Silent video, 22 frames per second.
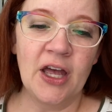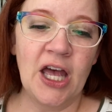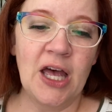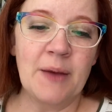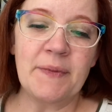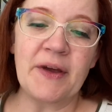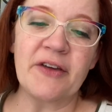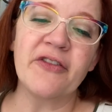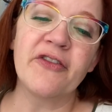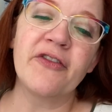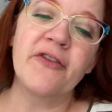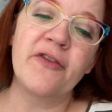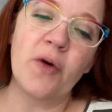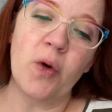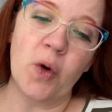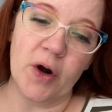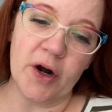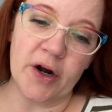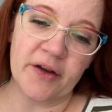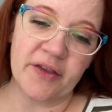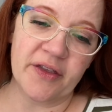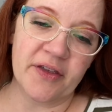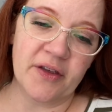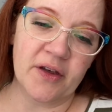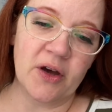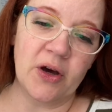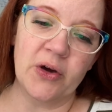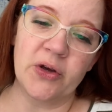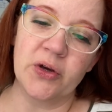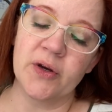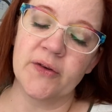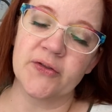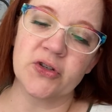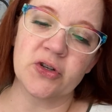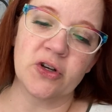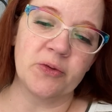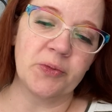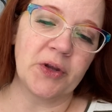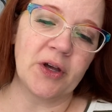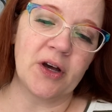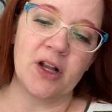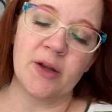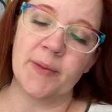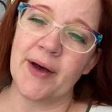My fourth, oh, you have told
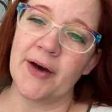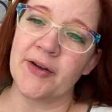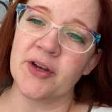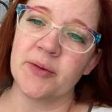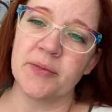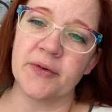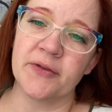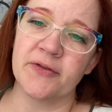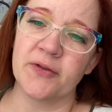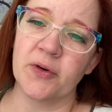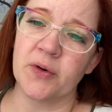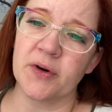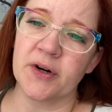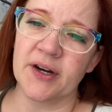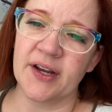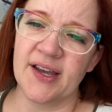me all about him before,